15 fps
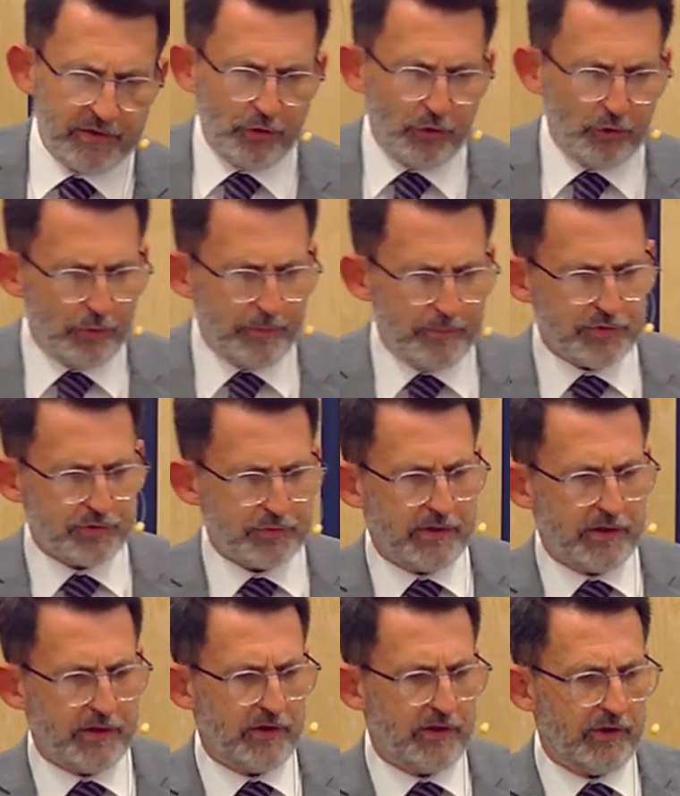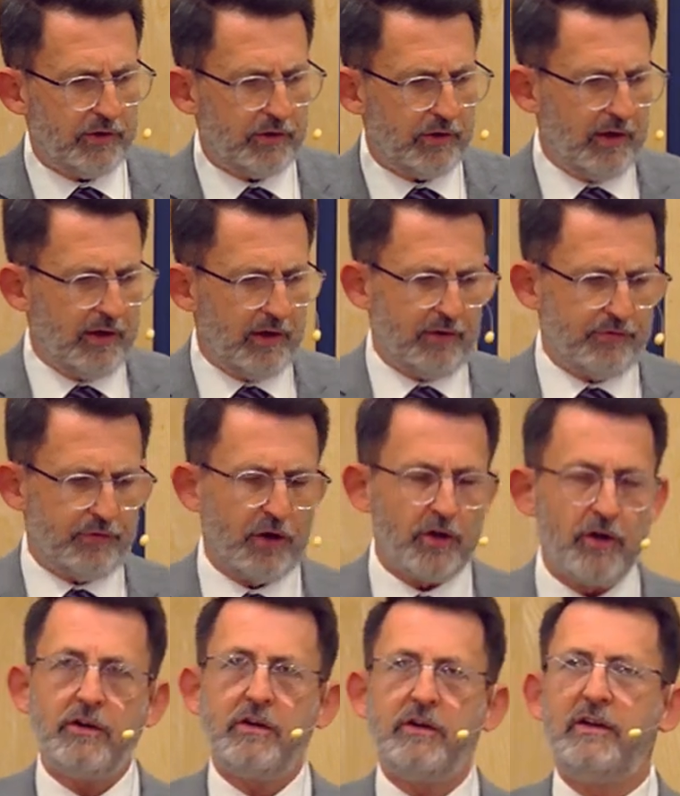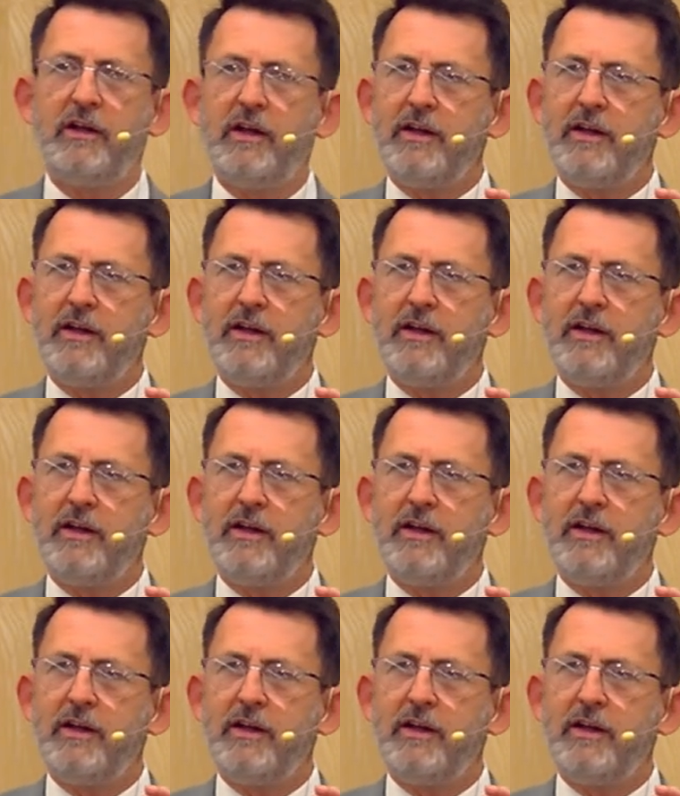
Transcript: homes where you have heard